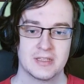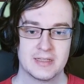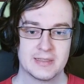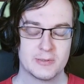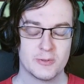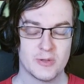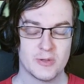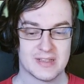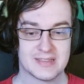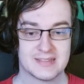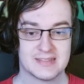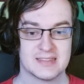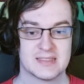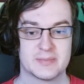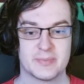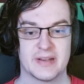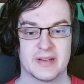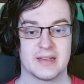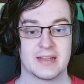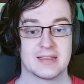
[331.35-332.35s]
you are still
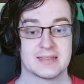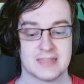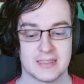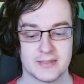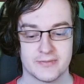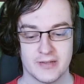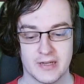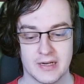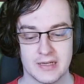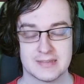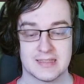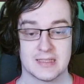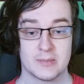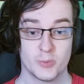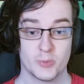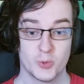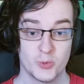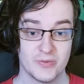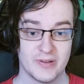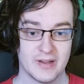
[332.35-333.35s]
spreading Sunfires and
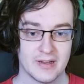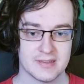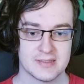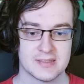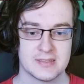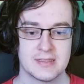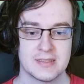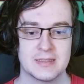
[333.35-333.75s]
Moonfires,